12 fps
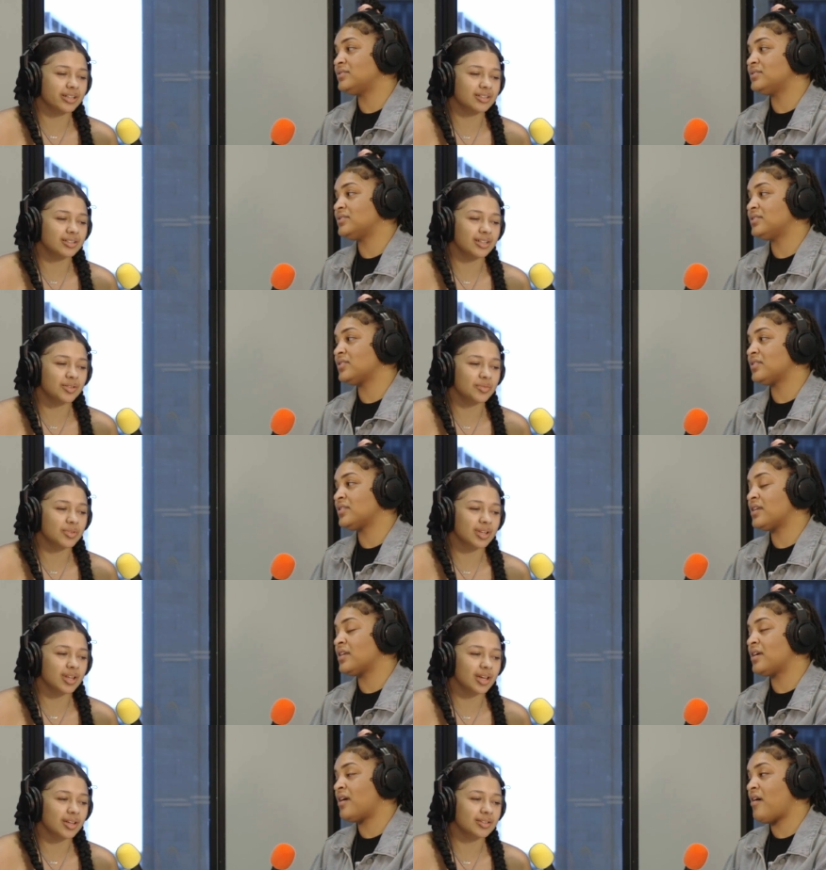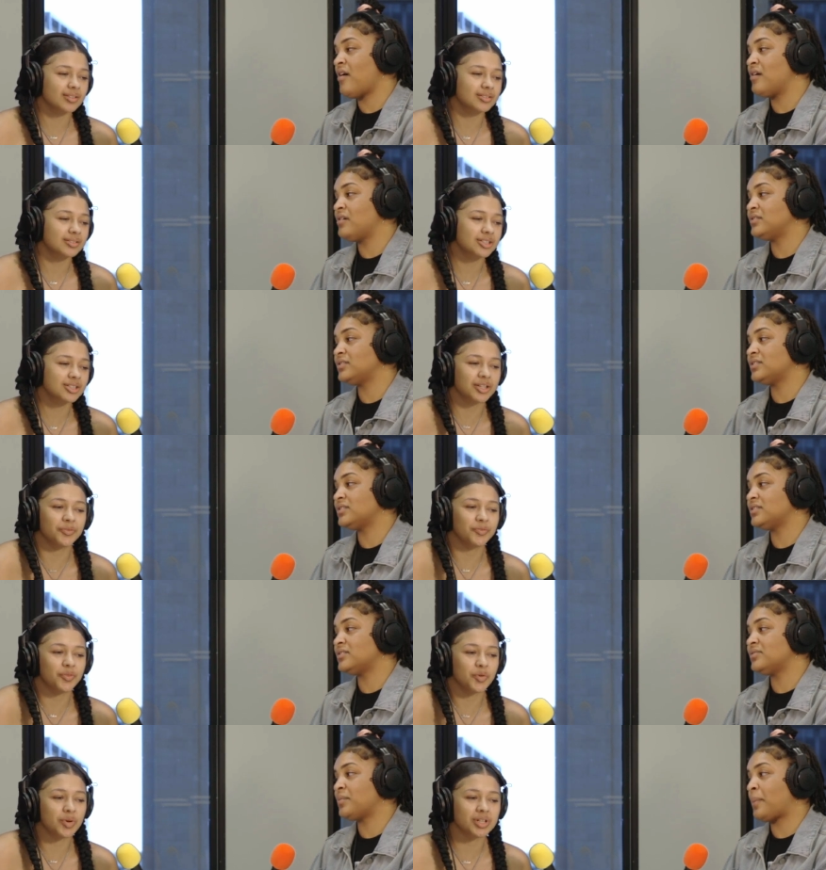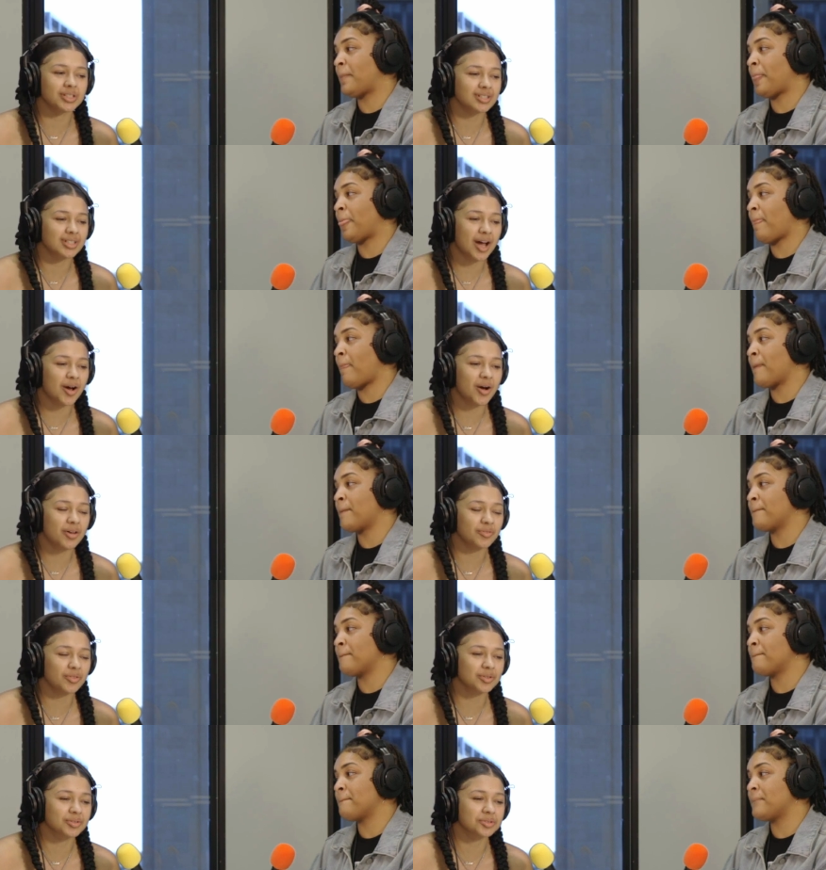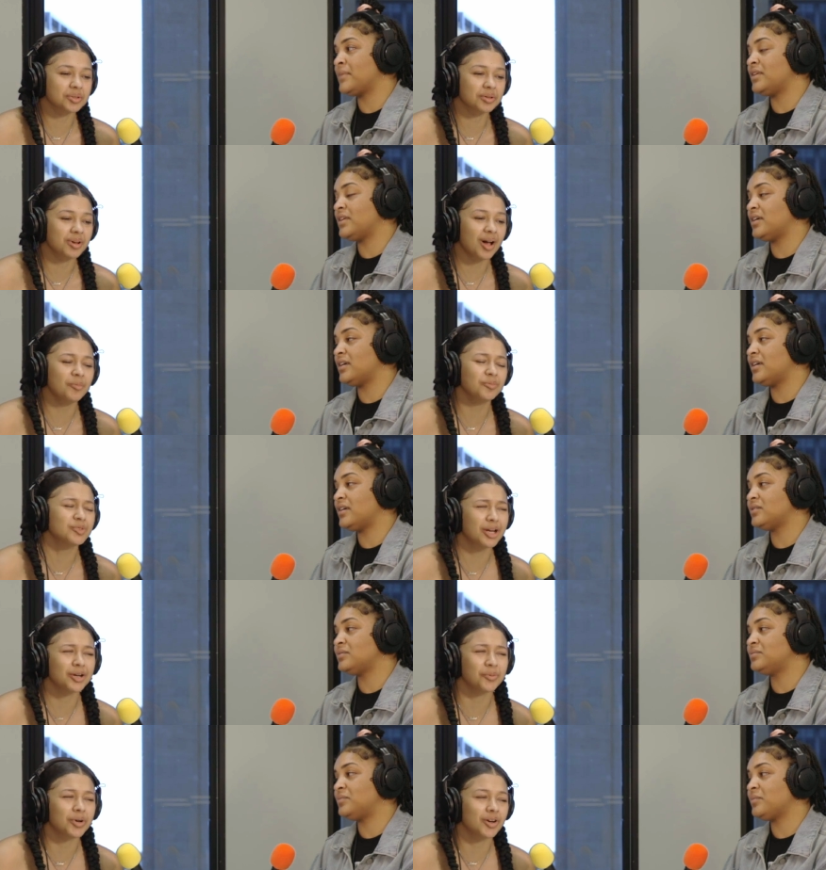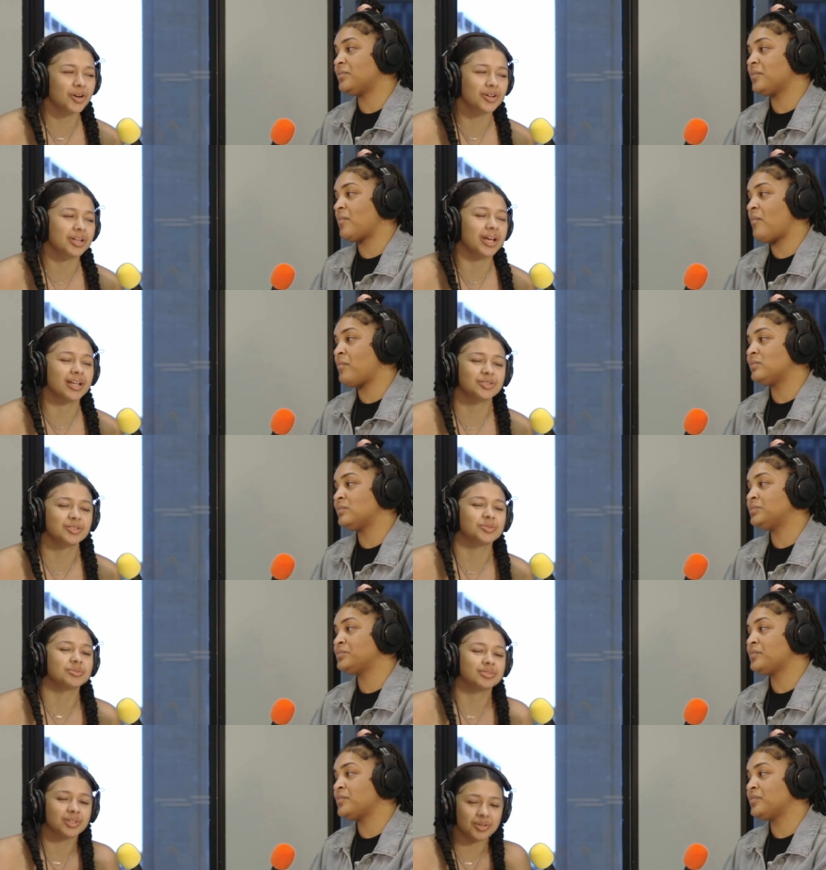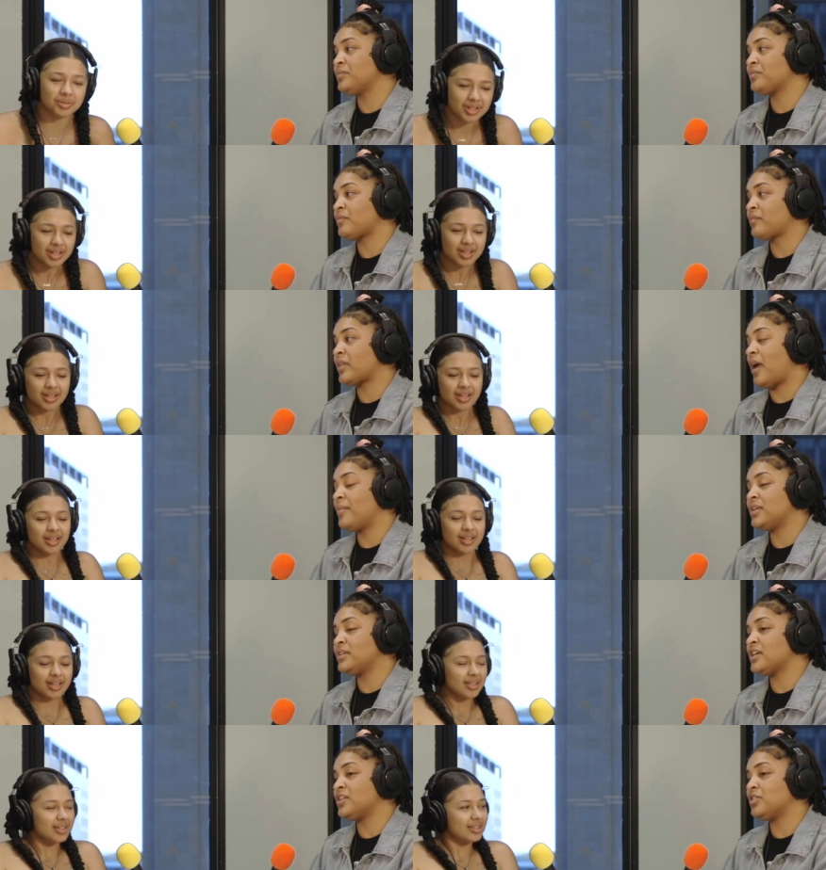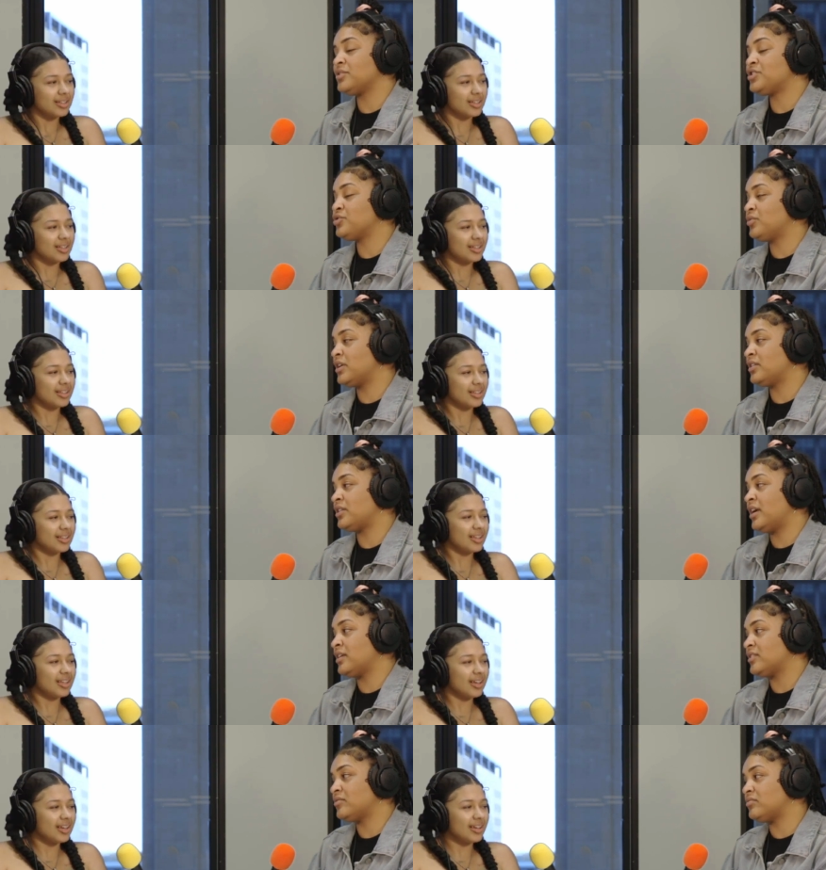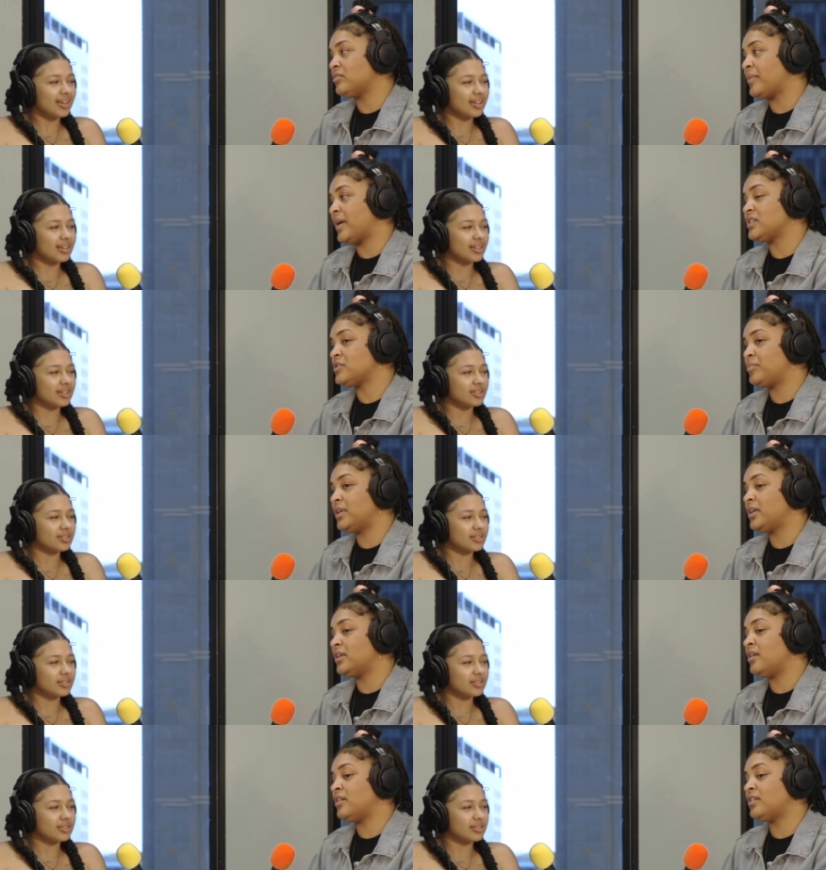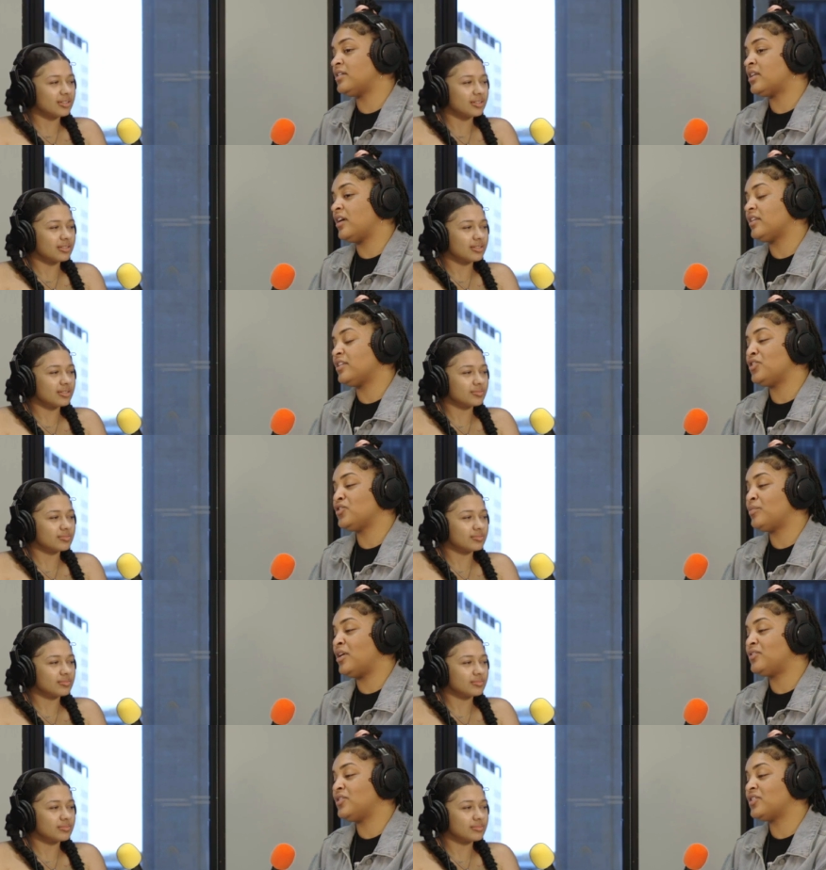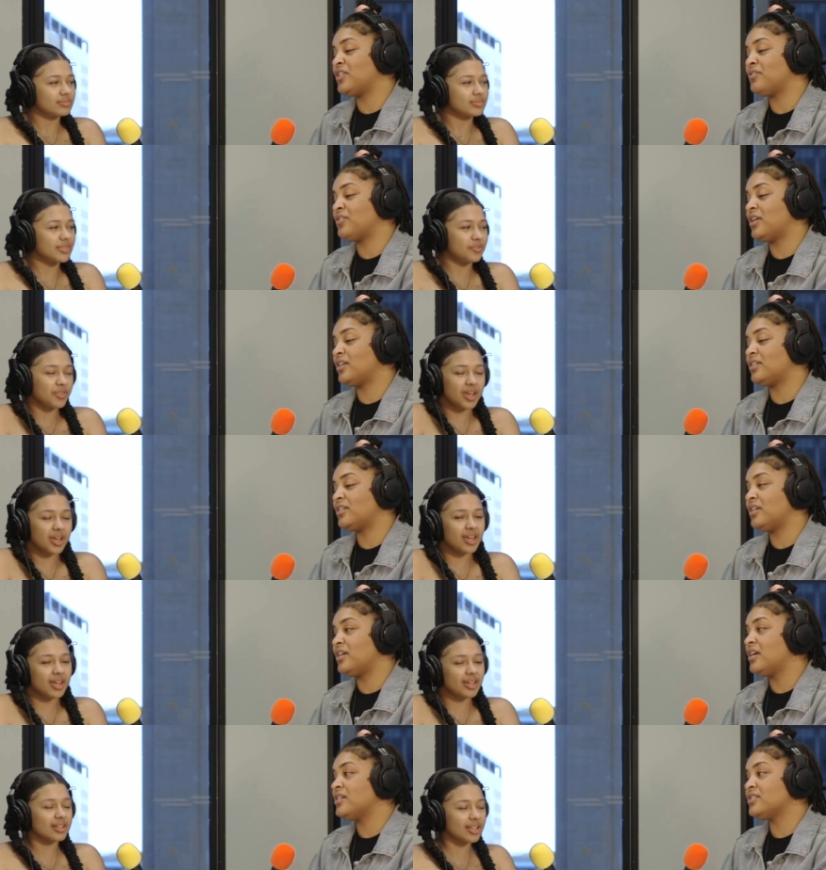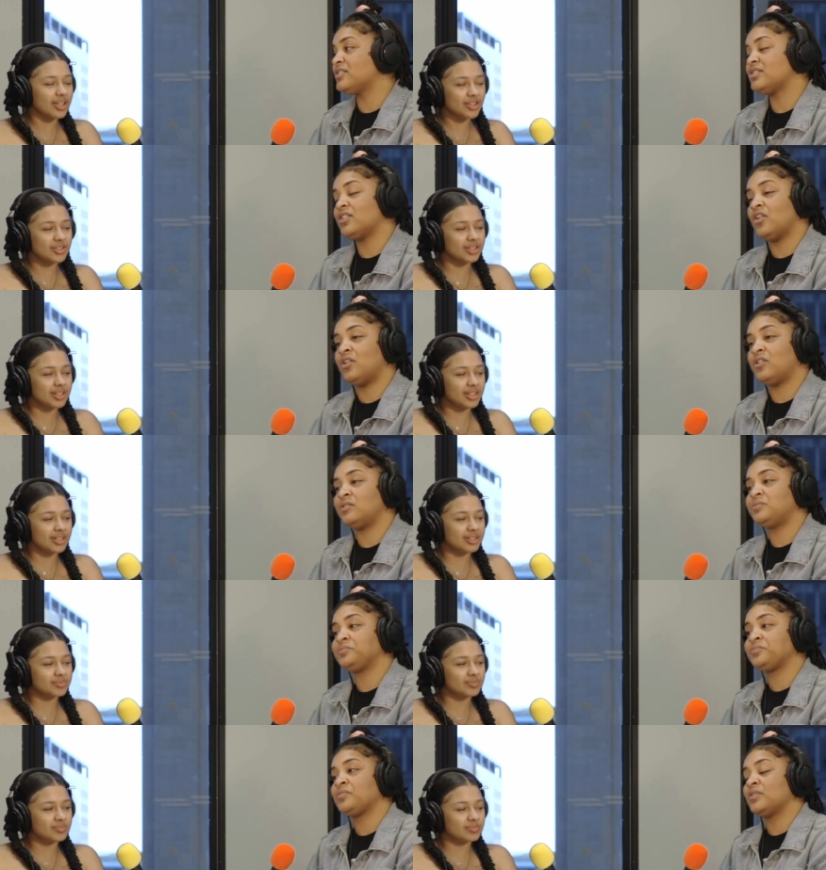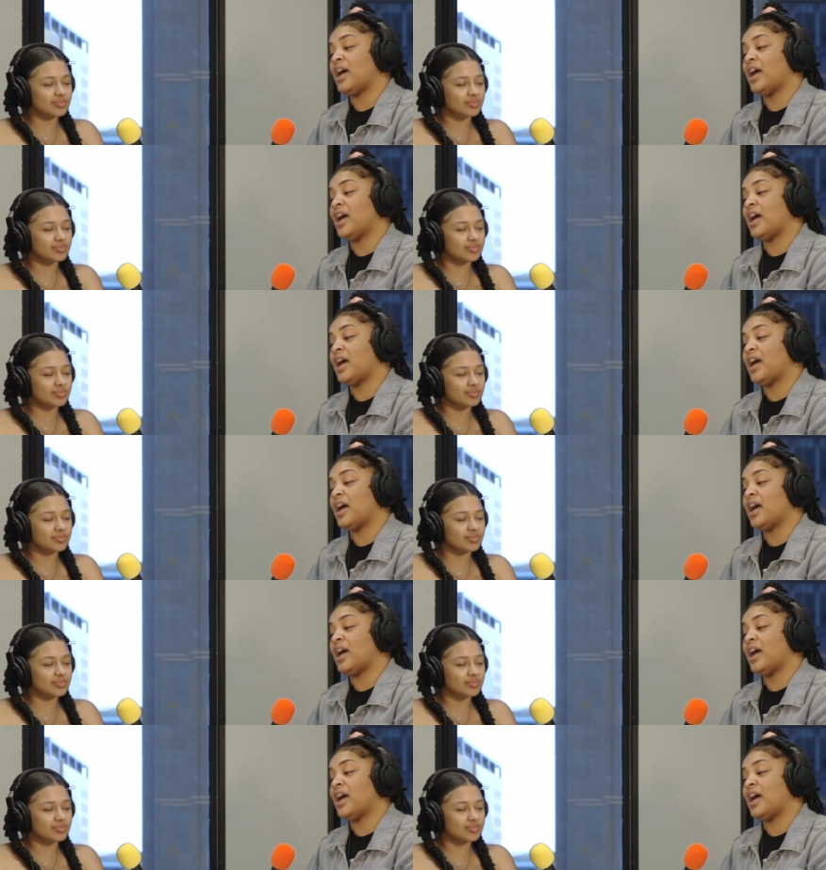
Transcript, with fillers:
Speaker 1: even like just voice how I feel. So yeah. I'm trying to work on that too. So
Speaker 2: I mean that's how you get what you want. Like yeah. speaking on it. Like closed mouth don't get fed. Fed literally. So I